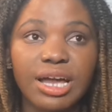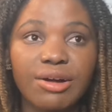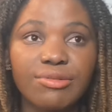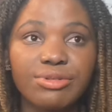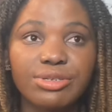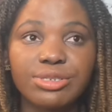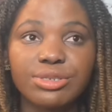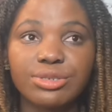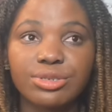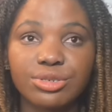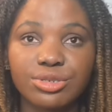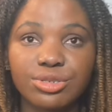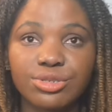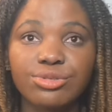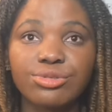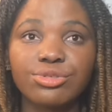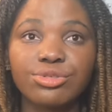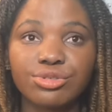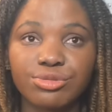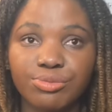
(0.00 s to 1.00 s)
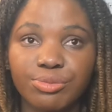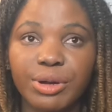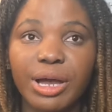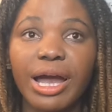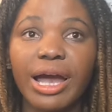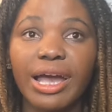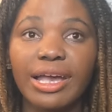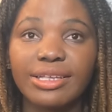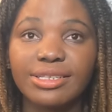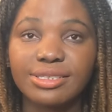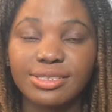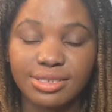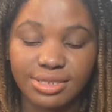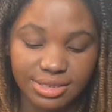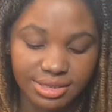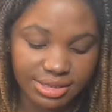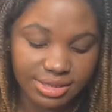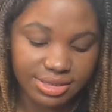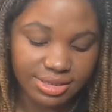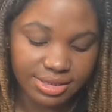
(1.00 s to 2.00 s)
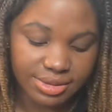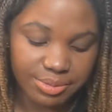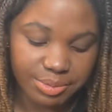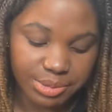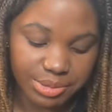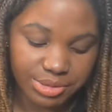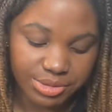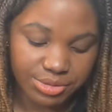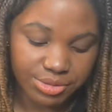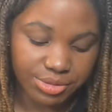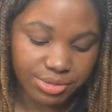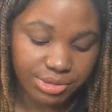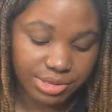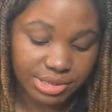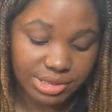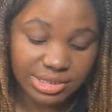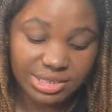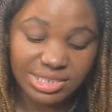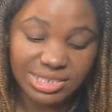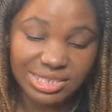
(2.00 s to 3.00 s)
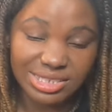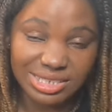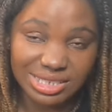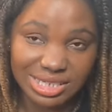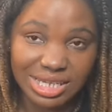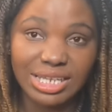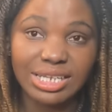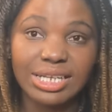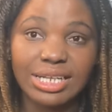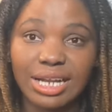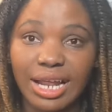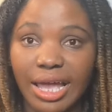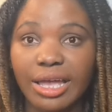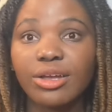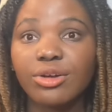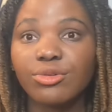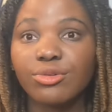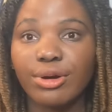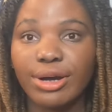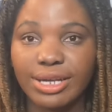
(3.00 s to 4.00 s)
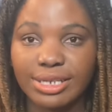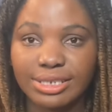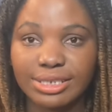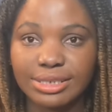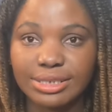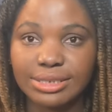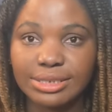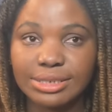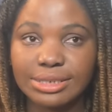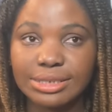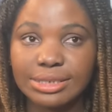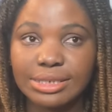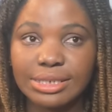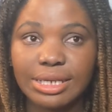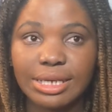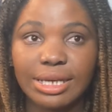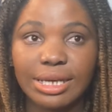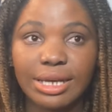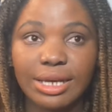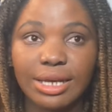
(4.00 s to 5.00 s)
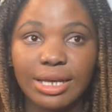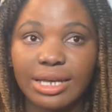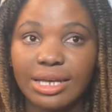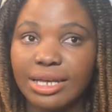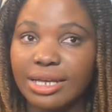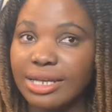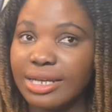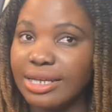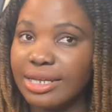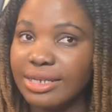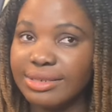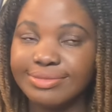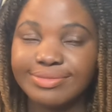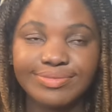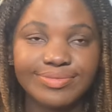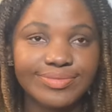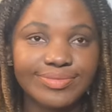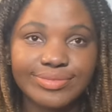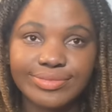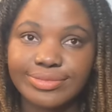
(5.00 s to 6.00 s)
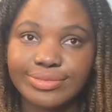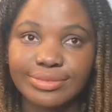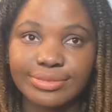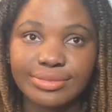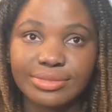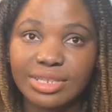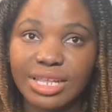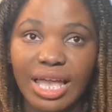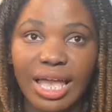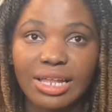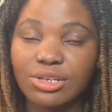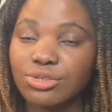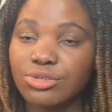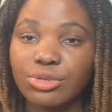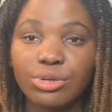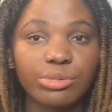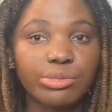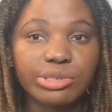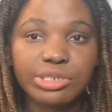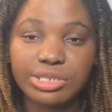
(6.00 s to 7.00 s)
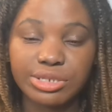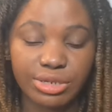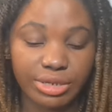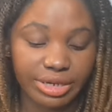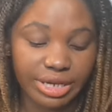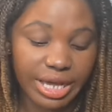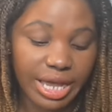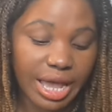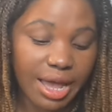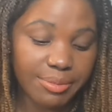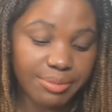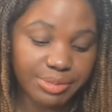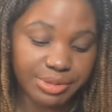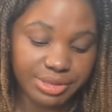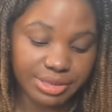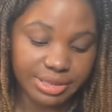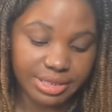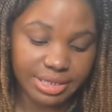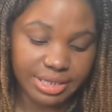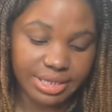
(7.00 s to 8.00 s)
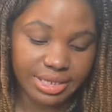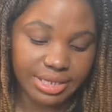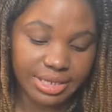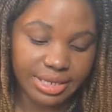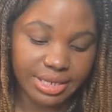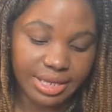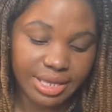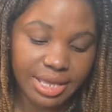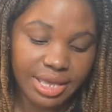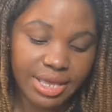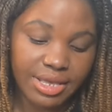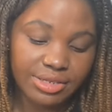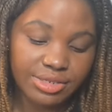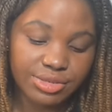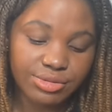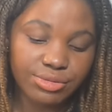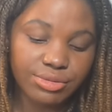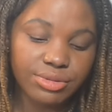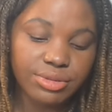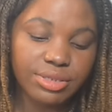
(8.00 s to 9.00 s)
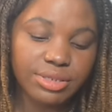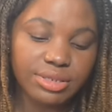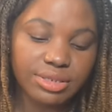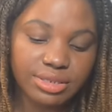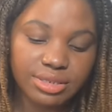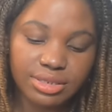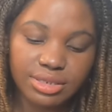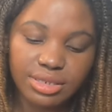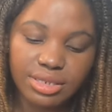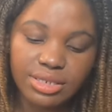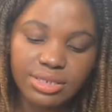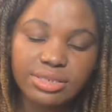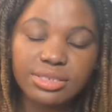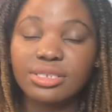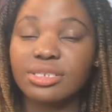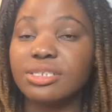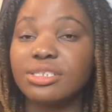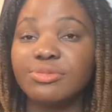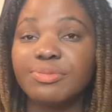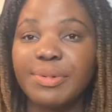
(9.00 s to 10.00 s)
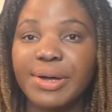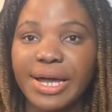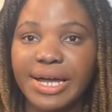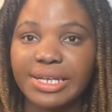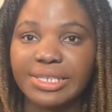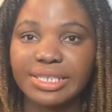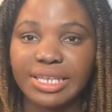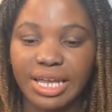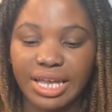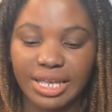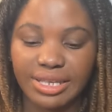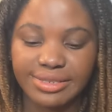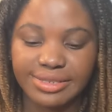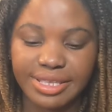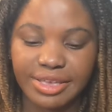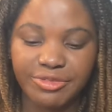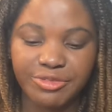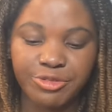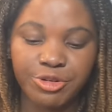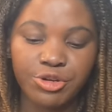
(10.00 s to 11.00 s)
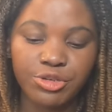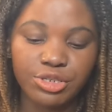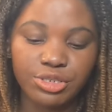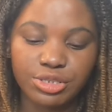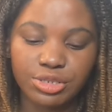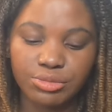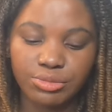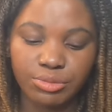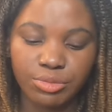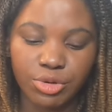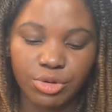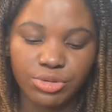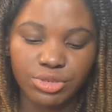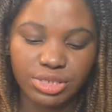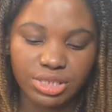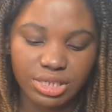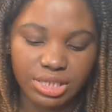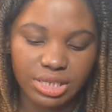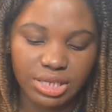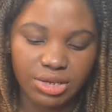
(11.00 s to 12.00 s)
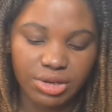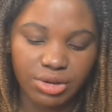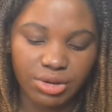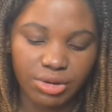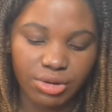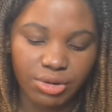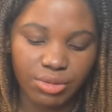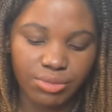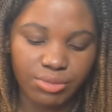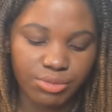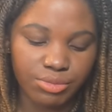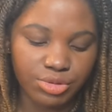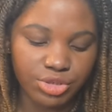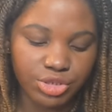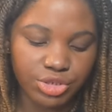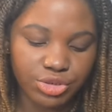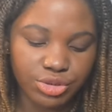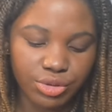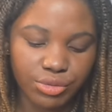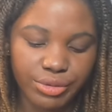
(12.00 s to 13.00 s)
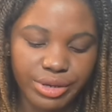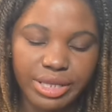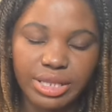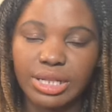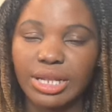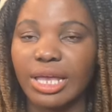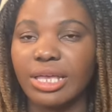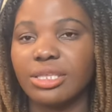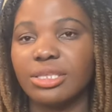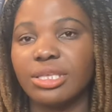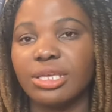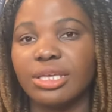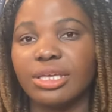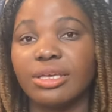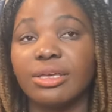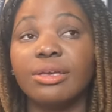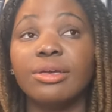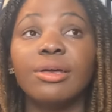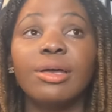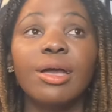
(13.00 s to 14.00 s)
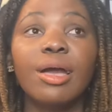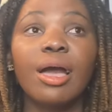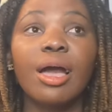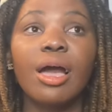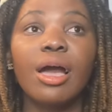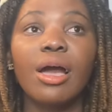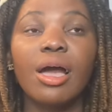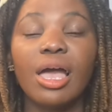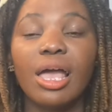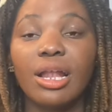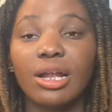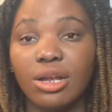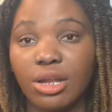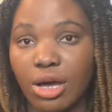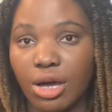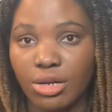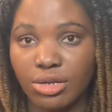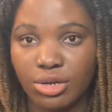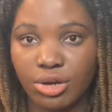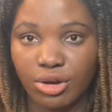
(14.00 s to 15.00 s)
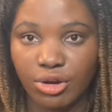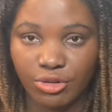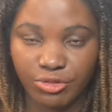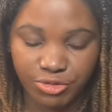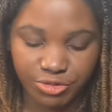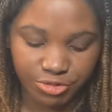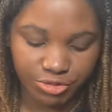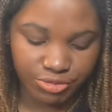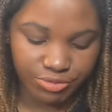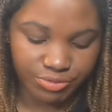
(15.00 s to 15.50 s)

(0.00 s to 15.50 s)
I was just so surprised in this episode. She really like Gwanhee. And I don't know what's gonna happen there. So in this paradise, they focus is mostly on showing like the a lot of